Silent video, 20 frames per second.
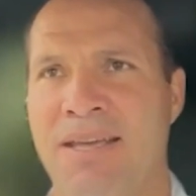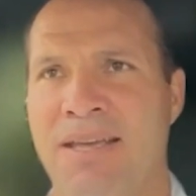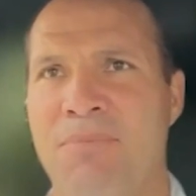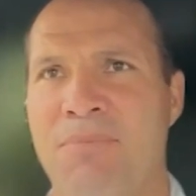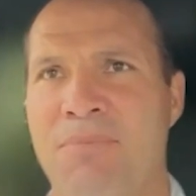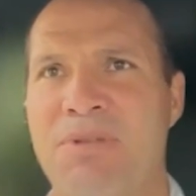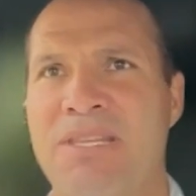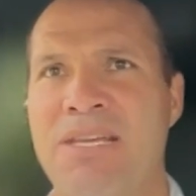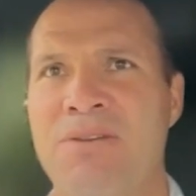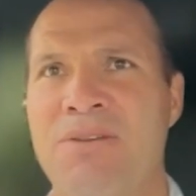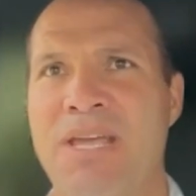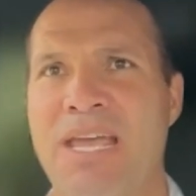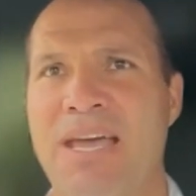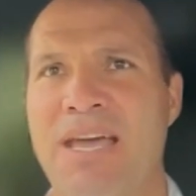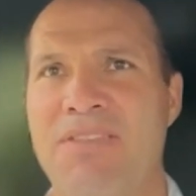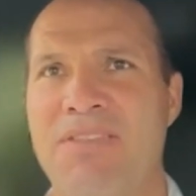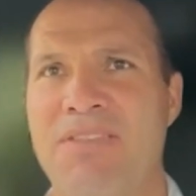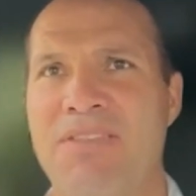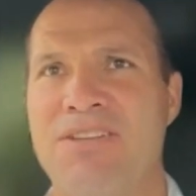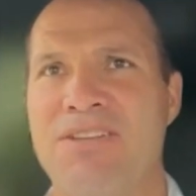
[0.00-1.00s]
but then we
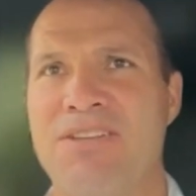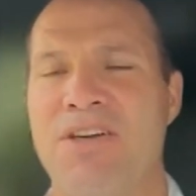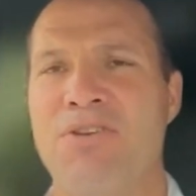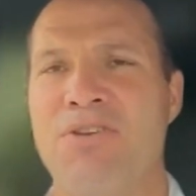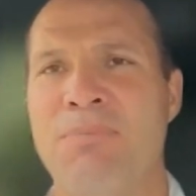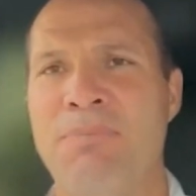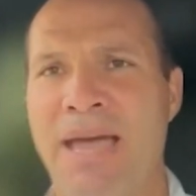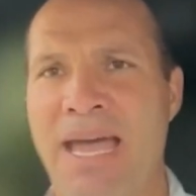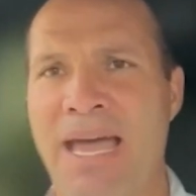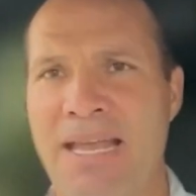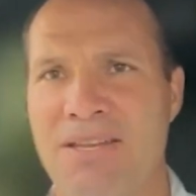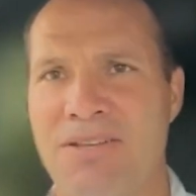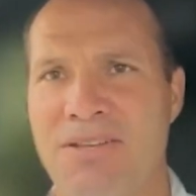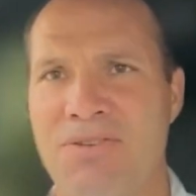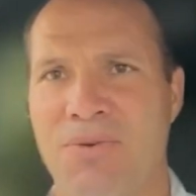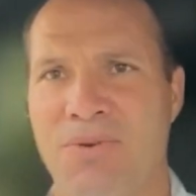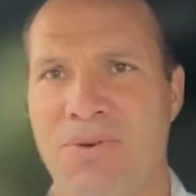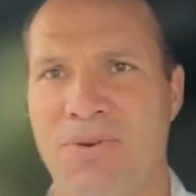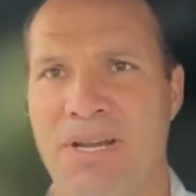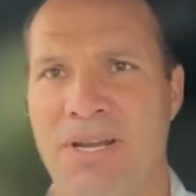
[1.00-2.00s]
have this other
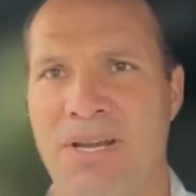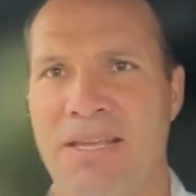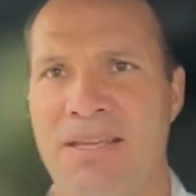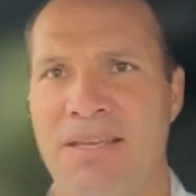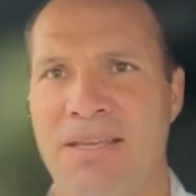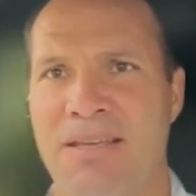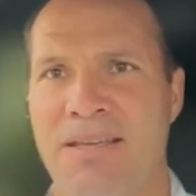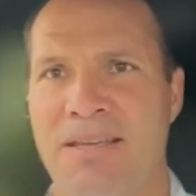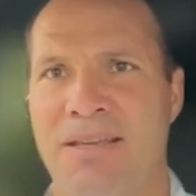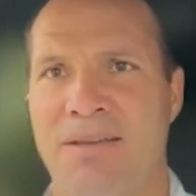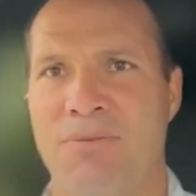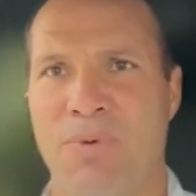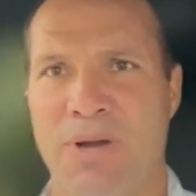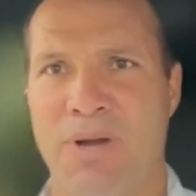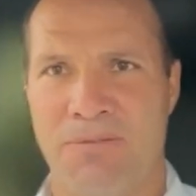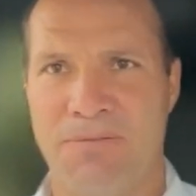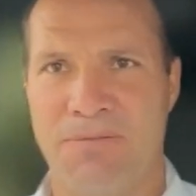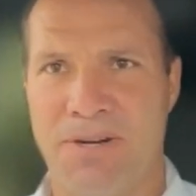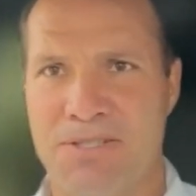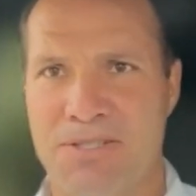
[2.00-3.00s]
mandatory
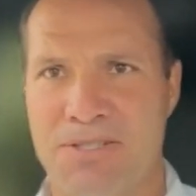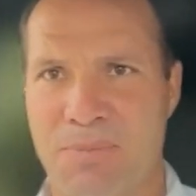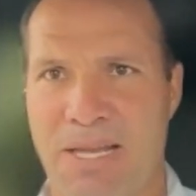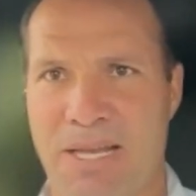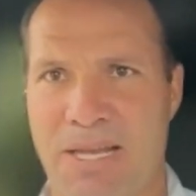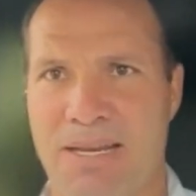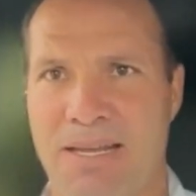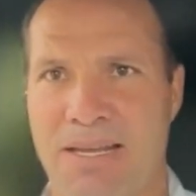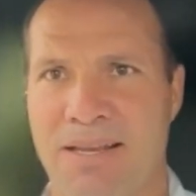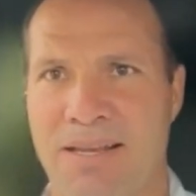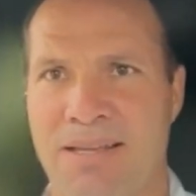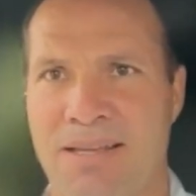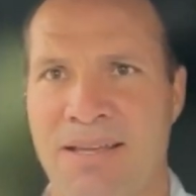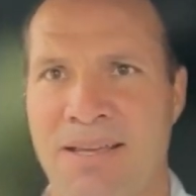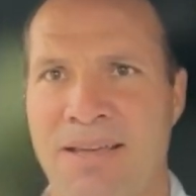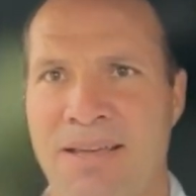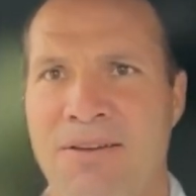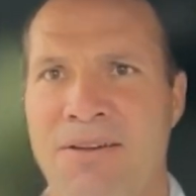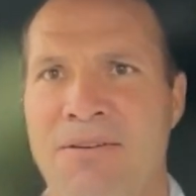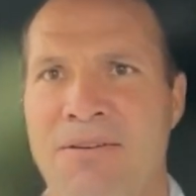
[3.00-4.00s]
welfare spending.
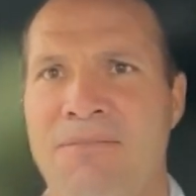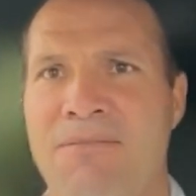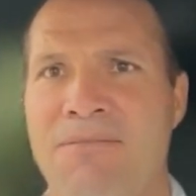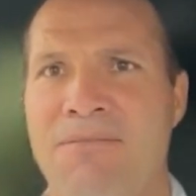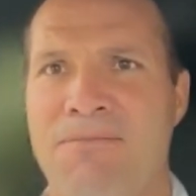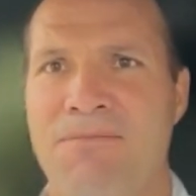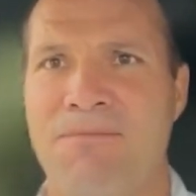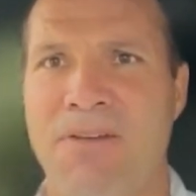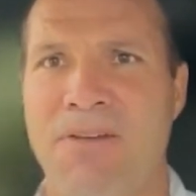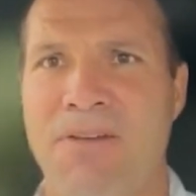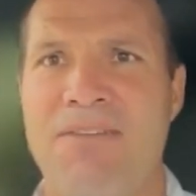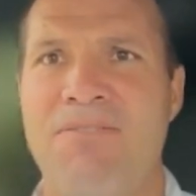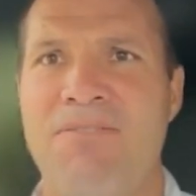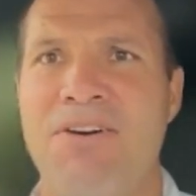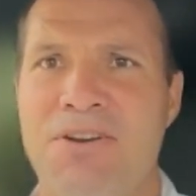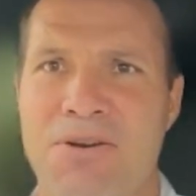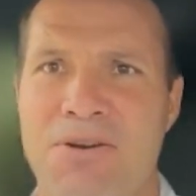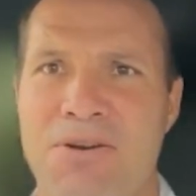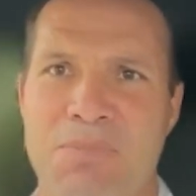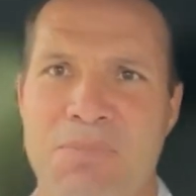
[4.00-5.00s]

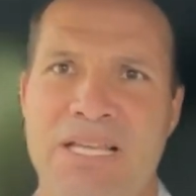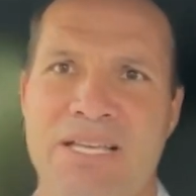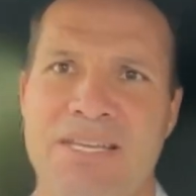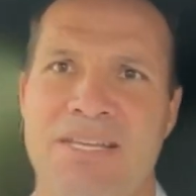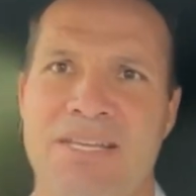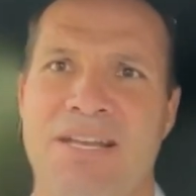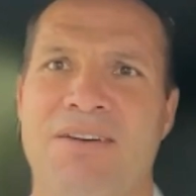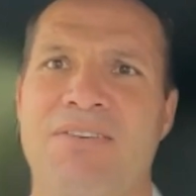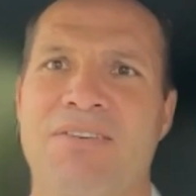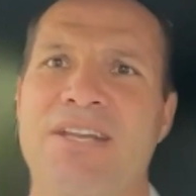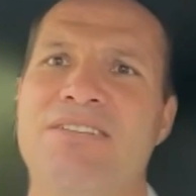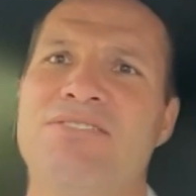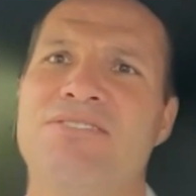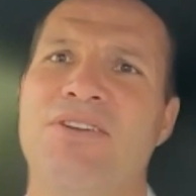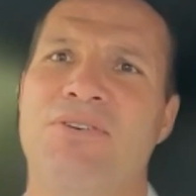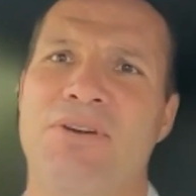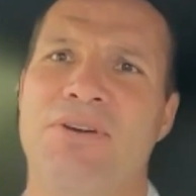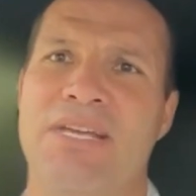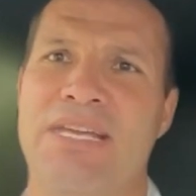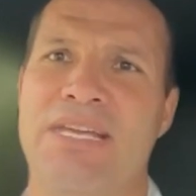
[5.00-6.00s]
500 billion of it is
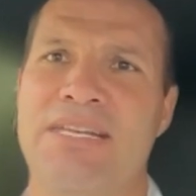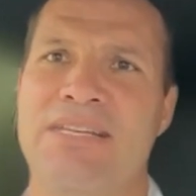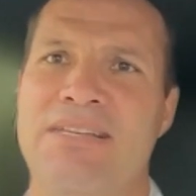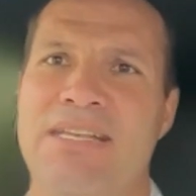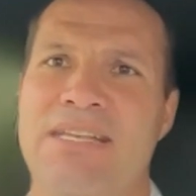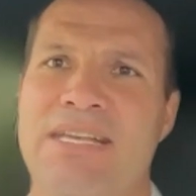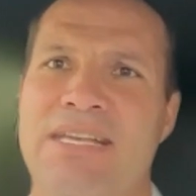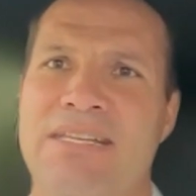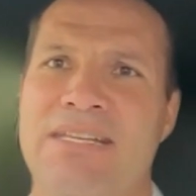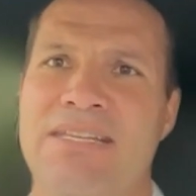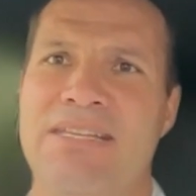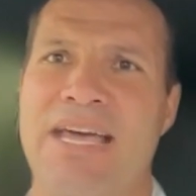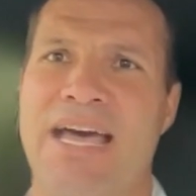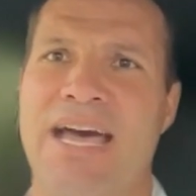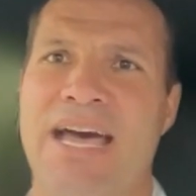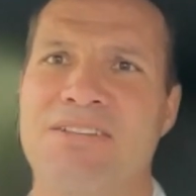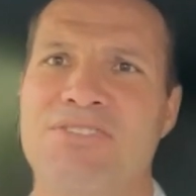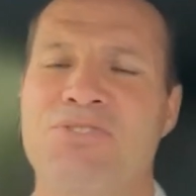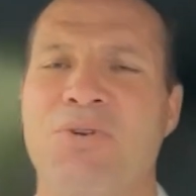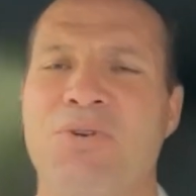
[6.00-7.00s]
going into
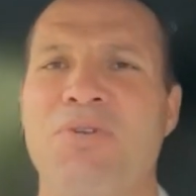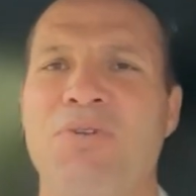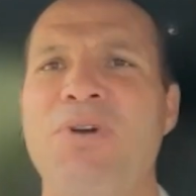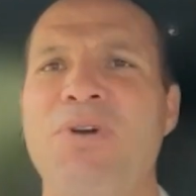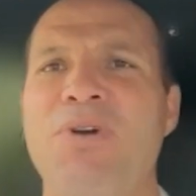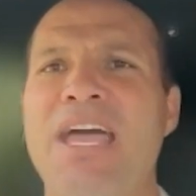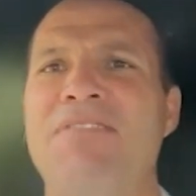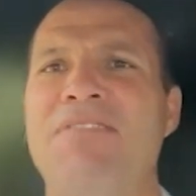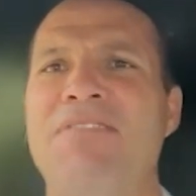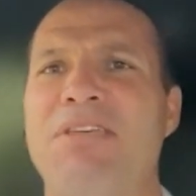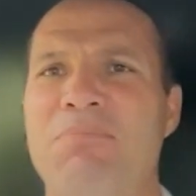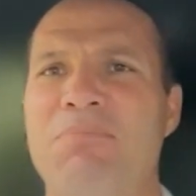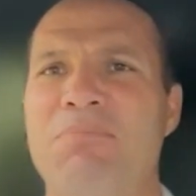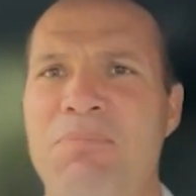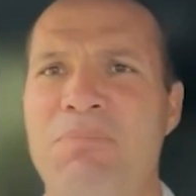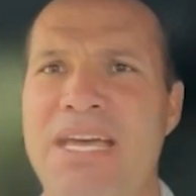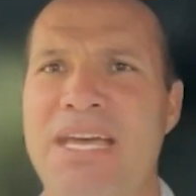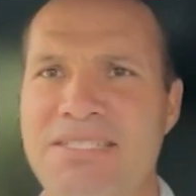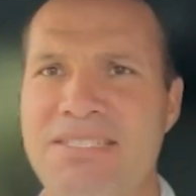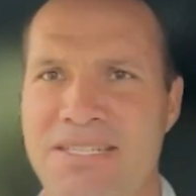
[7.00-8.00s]
that. So if we have the
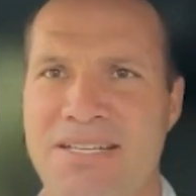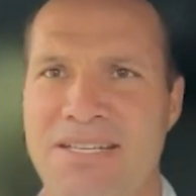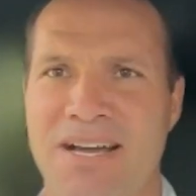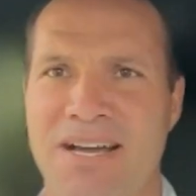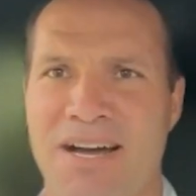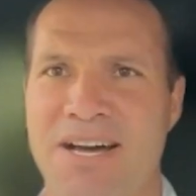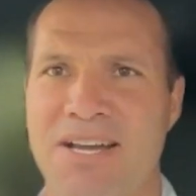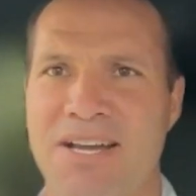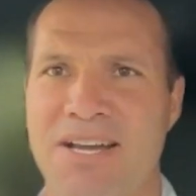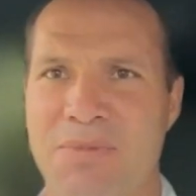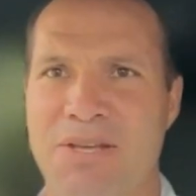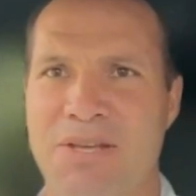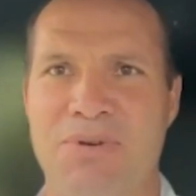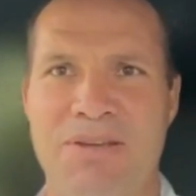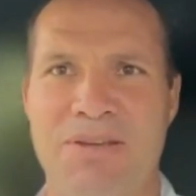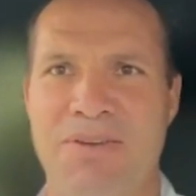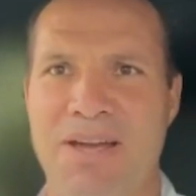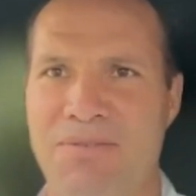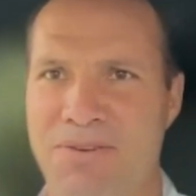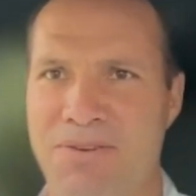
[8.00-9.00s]
best economy
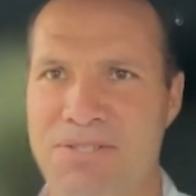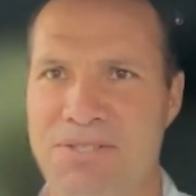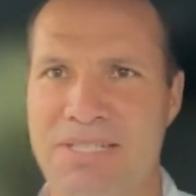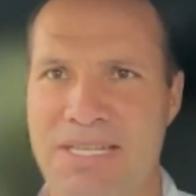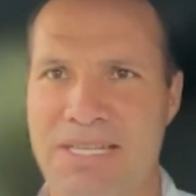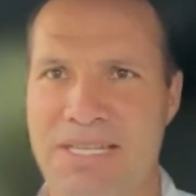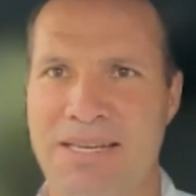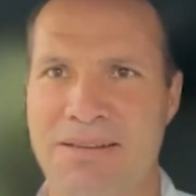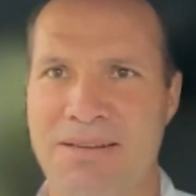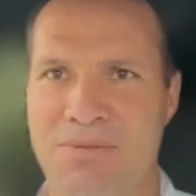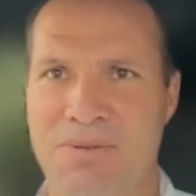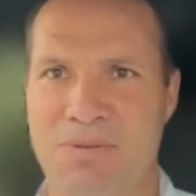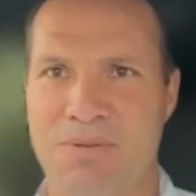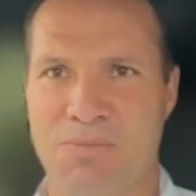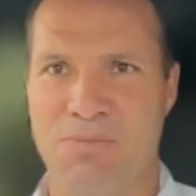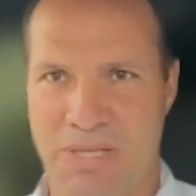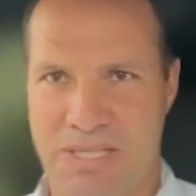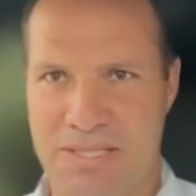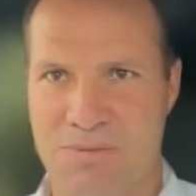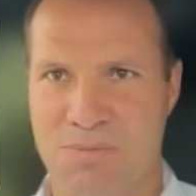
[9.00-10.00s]
we've ever seen,
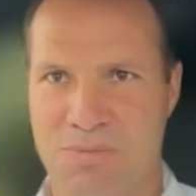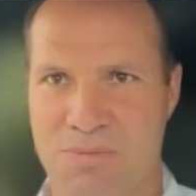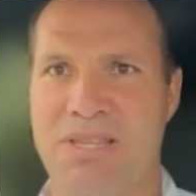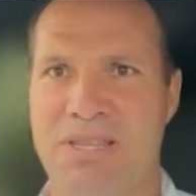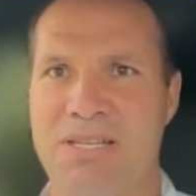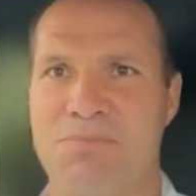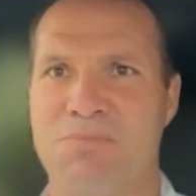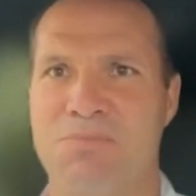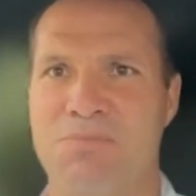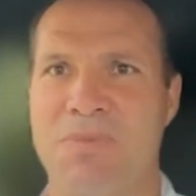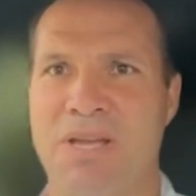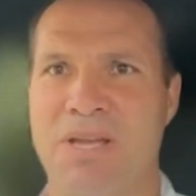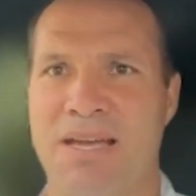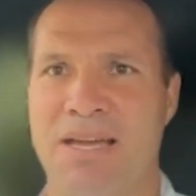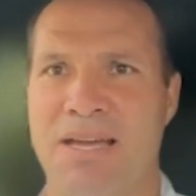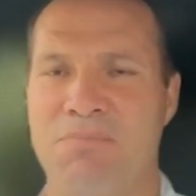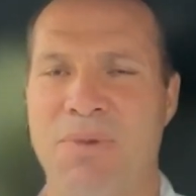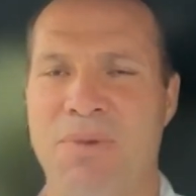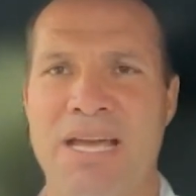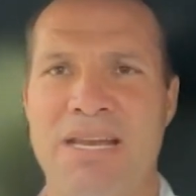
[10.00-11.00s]
which is what the
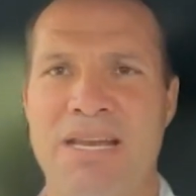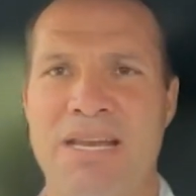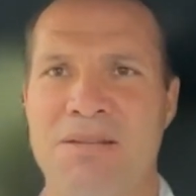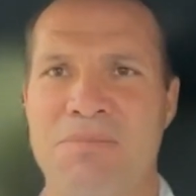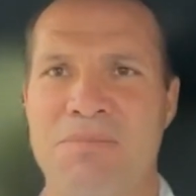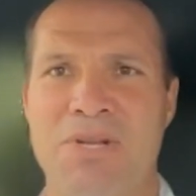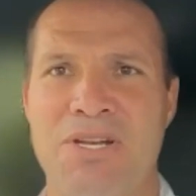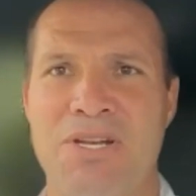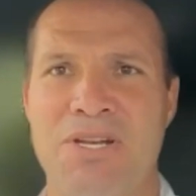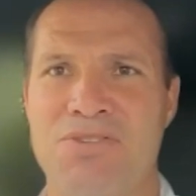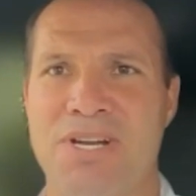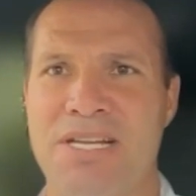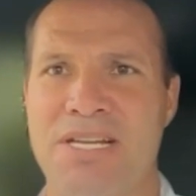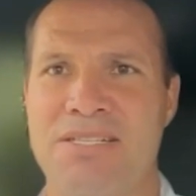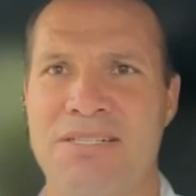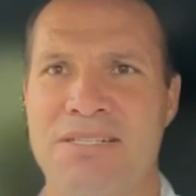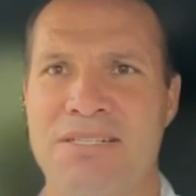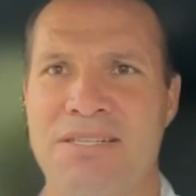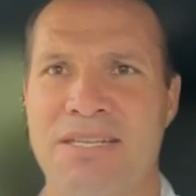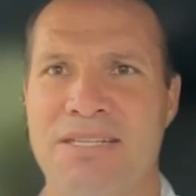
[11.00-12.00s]
Biden
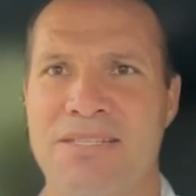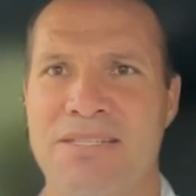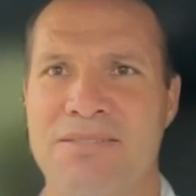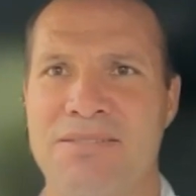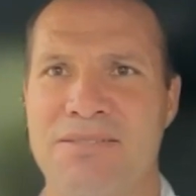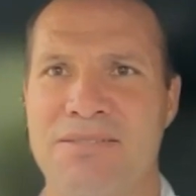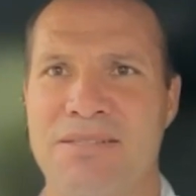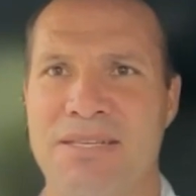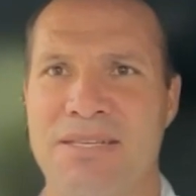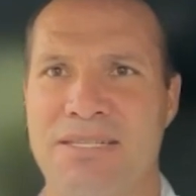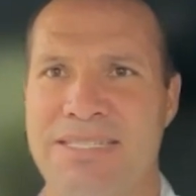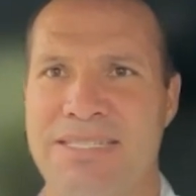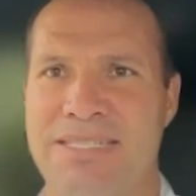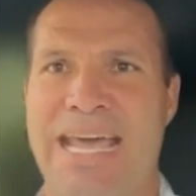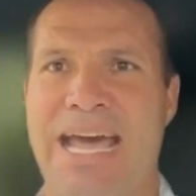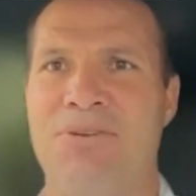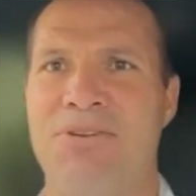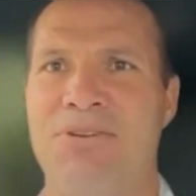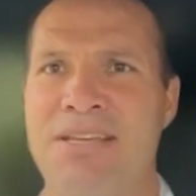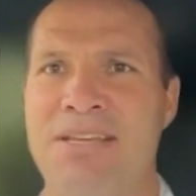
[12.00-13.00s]
administration is
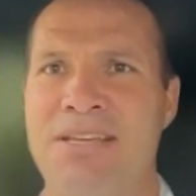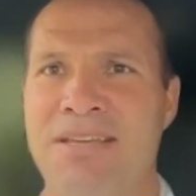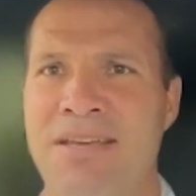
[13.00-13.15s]
touting,